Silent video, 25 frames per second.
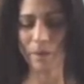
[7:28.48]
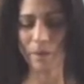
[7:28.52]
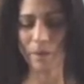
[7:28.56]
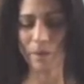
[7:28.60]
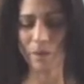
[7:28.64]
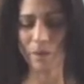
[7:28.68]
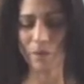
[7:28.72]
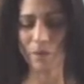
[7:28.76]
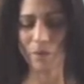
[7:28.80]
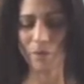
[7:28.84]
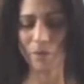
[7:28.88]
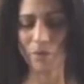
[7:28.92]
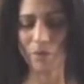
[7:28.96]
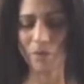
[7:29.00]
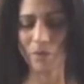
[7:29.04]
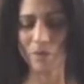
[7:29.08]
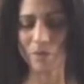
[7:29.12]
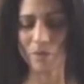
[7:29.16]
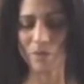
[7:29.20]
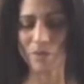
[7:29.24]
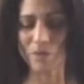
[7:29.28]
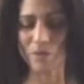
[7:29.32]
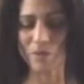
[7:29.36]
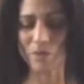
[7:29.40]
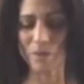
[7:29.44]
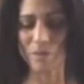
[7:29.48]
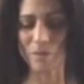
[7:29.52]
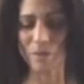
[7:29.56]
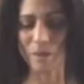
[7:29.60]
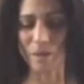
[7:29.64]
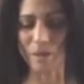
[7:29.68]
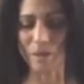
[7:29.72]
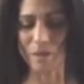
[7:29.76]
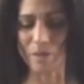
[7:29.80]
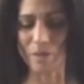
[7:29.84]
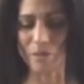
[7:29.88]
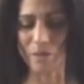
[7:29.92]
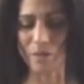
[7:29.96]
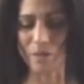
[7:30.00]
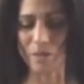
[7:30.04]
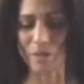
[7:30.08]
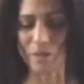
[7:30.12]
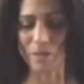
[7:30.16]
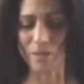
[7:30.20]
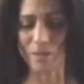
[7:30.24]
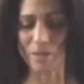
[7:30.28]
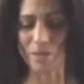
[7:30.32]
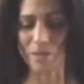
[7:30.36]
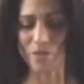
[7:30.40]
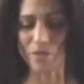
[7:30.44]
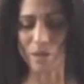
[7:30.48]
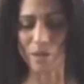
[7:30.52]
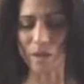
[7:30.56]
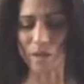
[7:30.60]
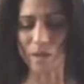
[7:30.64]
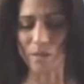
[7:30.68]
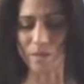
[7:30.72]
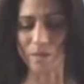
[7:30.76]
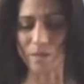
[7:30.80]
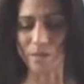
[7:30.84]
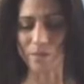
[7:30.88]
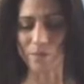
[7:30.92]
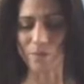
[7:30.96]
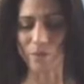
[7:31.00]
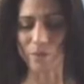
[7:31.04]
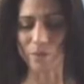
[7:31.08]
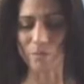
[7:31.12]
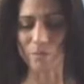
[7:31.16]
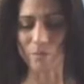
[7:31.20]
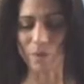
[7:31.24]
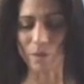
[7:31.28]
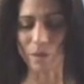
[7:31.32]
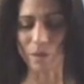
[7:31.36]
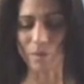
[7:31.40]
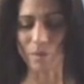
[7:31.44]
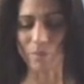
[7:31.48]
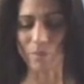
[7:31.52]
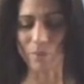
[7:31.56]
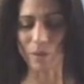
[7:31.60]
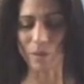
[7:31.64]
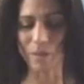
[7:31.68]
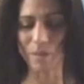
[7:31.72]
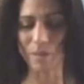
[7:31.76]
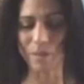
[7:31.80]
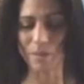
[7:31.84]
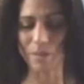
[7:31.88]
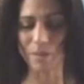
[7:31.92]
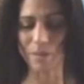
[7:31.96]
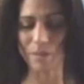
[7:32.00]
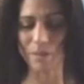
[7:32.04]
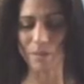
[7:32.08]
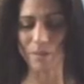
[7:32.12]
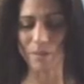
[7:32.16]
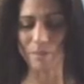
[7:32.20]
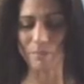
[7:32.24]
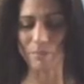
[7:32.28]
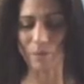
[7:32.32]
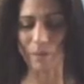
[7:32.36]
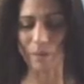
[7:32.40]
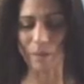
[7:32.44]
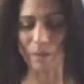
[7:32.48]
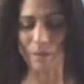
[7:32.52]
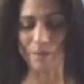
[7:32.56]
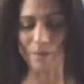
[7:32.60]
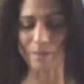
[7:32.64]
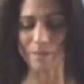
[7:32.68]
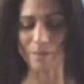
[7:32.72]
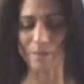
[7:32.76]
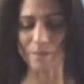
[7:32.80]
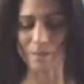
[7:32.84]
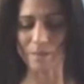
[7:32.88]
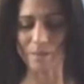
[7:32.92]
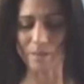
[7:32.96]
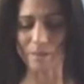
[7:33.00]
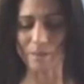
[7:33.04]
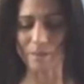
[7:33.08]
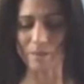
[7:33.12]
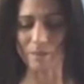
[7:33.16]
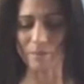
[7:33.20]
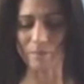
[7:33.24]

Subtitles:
or if it's just the mind trying to distract us from being present and being still.